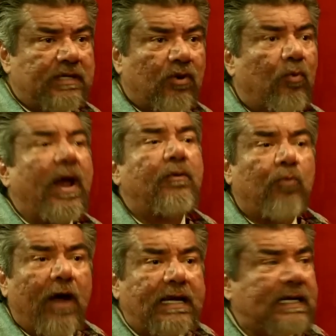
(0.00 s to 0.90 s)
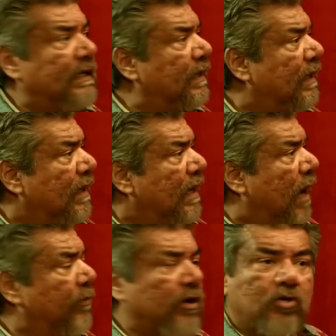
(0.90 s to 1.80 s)
or raining. Yeah.
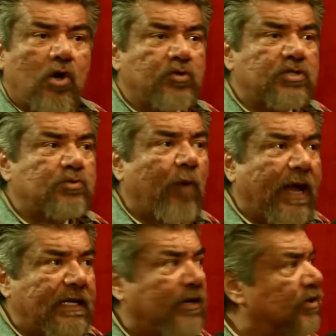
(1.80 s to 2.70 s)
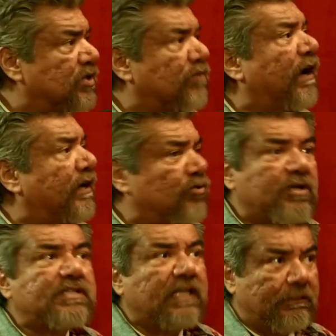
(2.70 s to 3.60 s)
And we go, coach, it's raining. He goes, it's fucking
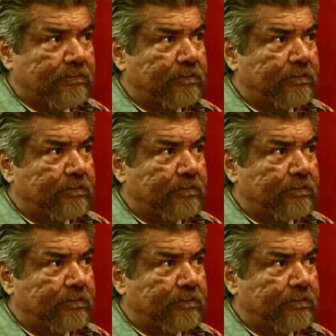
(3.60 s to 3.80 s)
drizzling.